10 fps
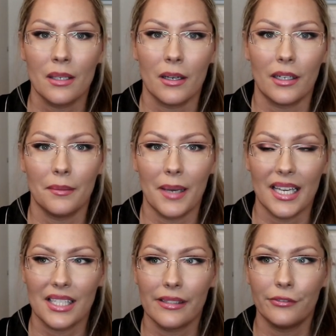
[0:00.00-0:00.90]
on my
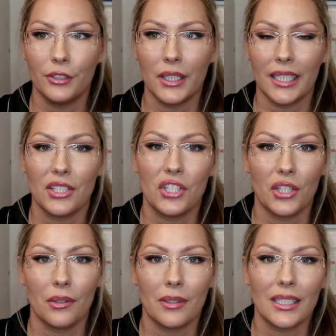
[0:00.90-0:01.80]
Sephora
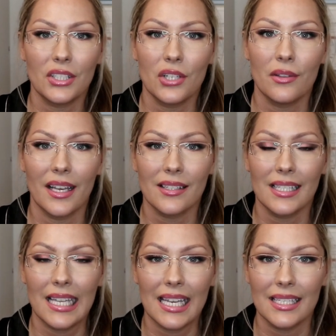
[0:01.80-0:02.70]
June
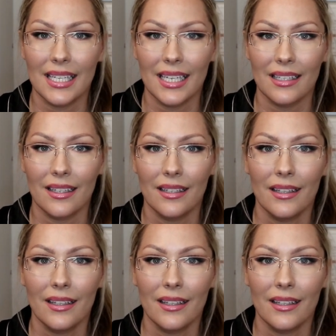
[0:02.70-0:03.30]
2019